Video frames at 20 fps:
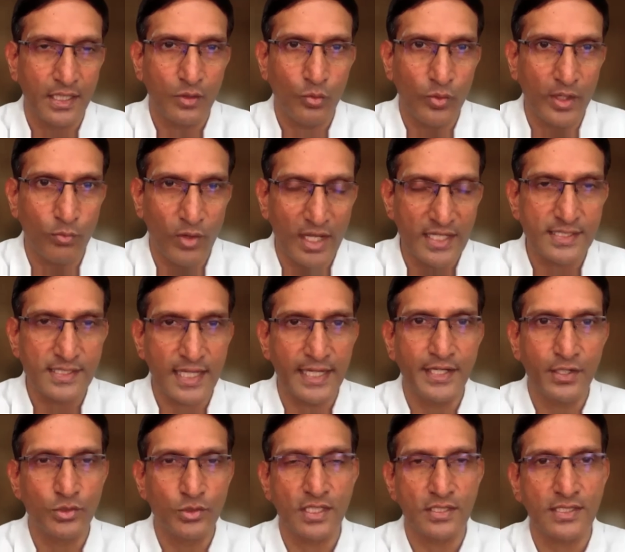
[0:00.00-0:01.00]
When one side
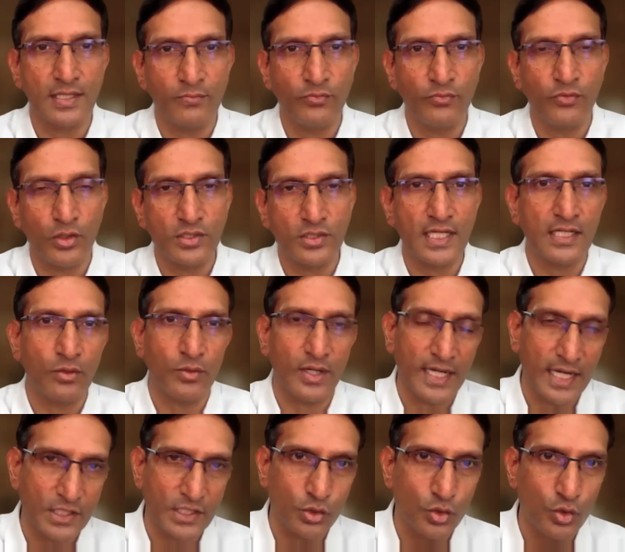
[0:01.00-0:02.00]
uses some force, the other one
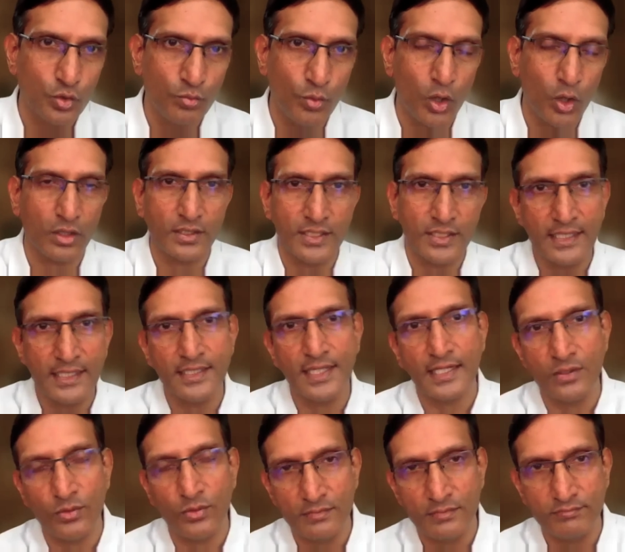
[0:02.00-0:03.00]
has to do more. Then the
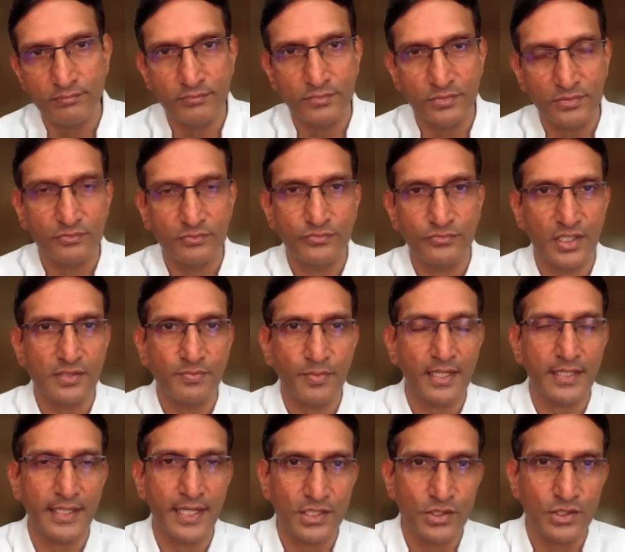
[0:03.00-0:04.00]
other one, first
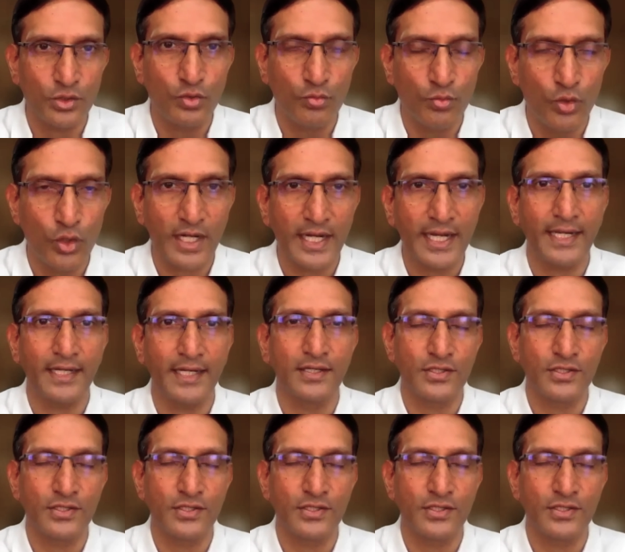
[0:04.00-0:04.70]
party, has to do more again.